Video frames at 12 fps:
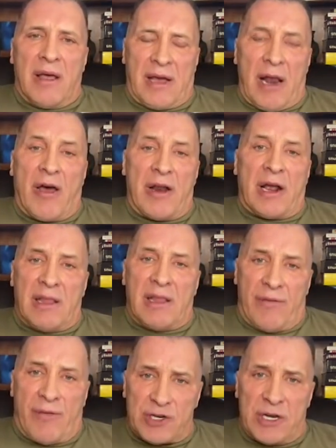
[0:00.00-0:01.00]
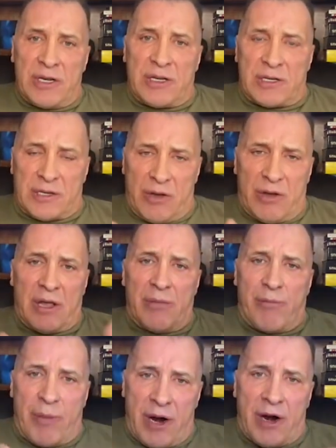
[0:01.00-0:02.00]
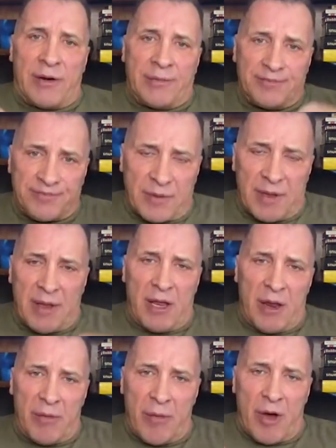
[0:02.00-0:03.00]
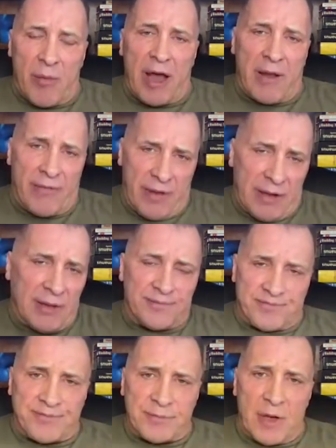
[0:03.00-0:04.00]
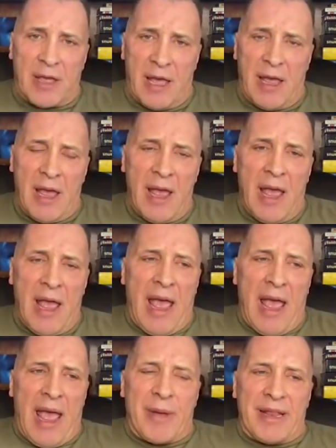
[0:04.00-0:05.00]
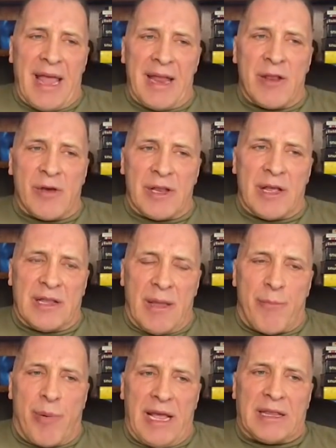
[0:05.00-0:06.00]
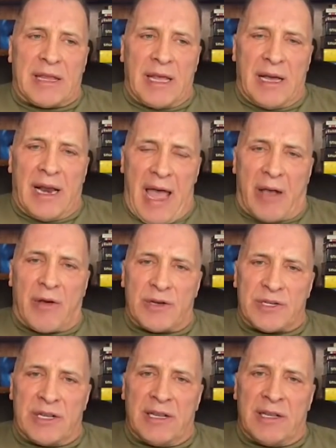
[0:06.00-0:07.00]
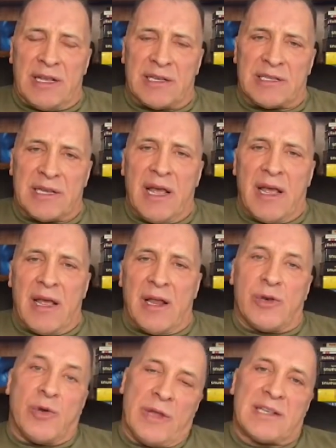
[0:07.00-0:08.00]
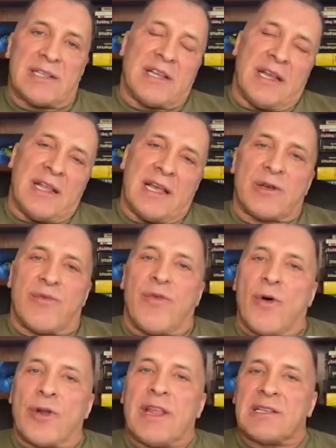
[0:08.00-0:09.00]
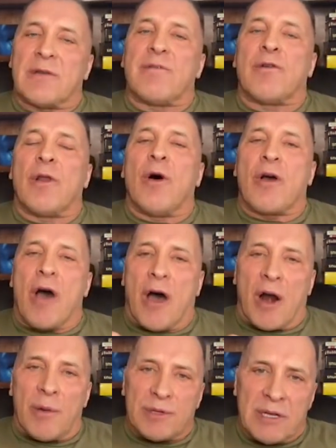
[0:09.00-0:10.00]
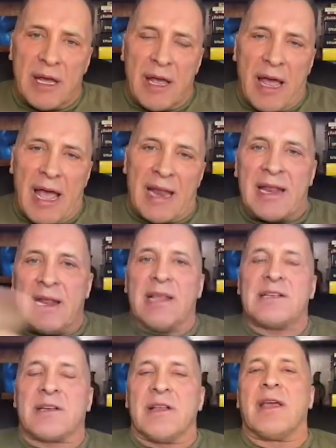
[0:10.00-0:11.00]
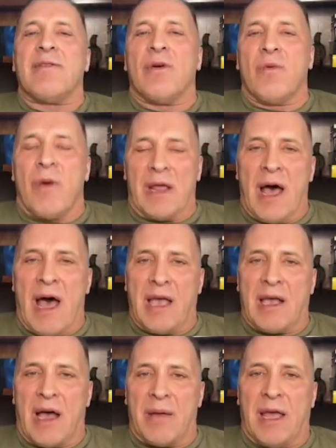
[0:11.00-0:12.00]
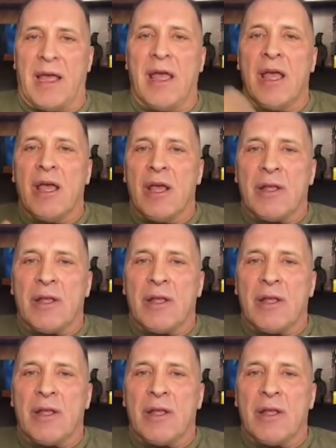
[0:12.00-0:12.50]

calorically deficient, so you can burn, you know, more body fat. Okay, but then you're going to deplete the glycogen in this two days, three days, or four days of low carbs, and then he's going to give you one high carb day,